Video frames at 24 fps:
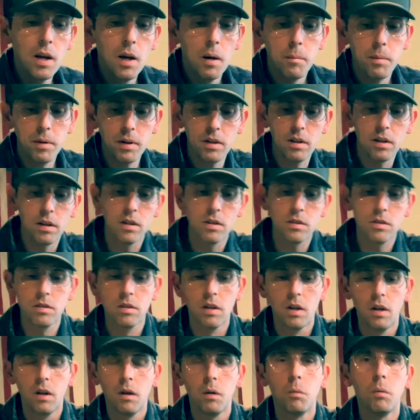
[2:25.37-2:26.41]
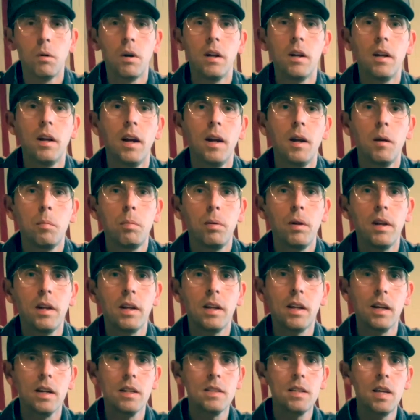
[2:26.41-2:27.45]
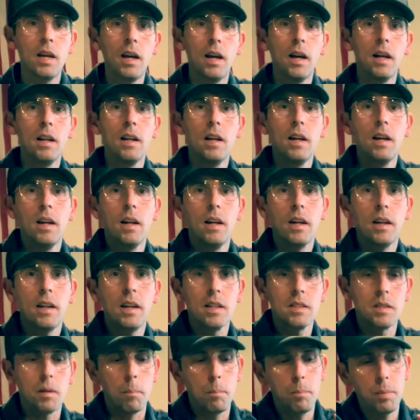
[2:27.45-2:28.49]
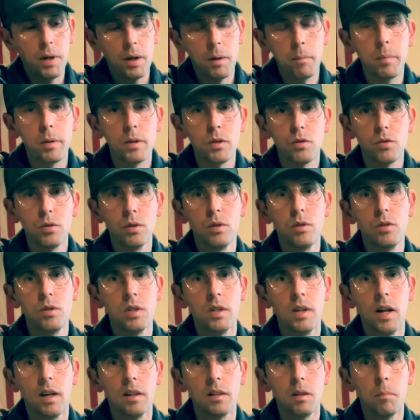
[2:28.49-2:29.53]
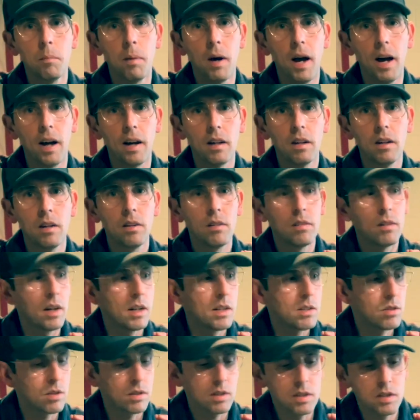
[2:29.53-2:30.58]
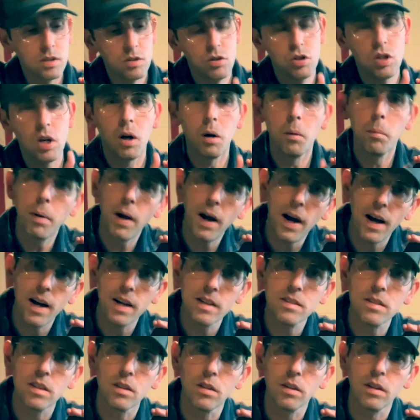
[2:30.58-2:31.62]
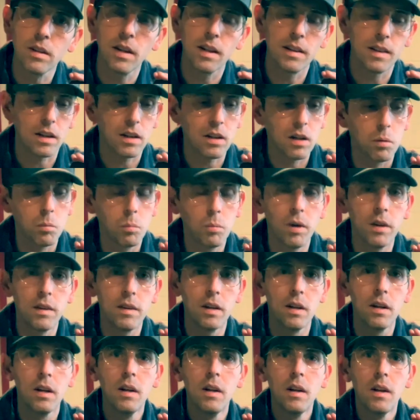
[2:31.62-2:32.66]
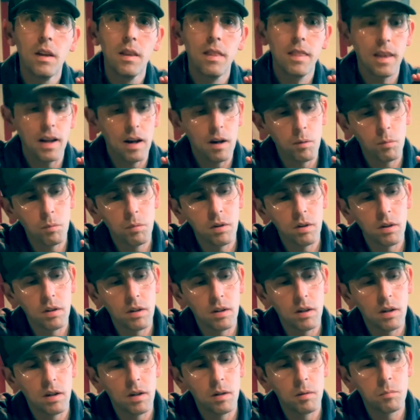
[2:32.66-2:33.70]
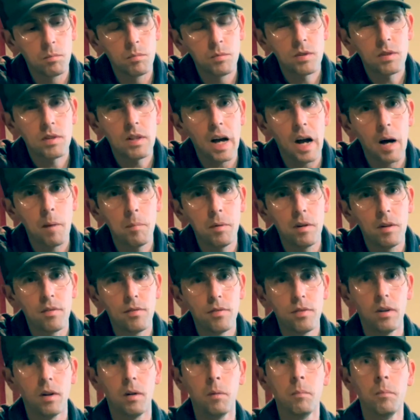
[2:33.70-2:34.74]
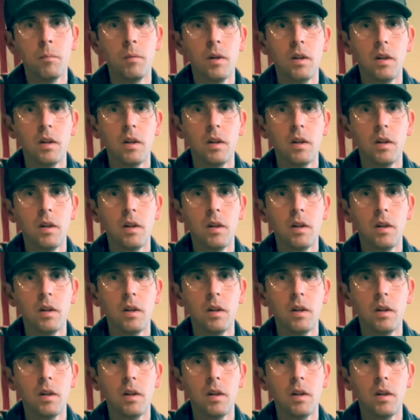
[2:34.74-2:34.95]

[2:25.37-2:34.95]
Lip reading: because when a plate gets hit, it gets a big protrusion out the back, right? So these gel pads that you can get that come with it, that will stop it from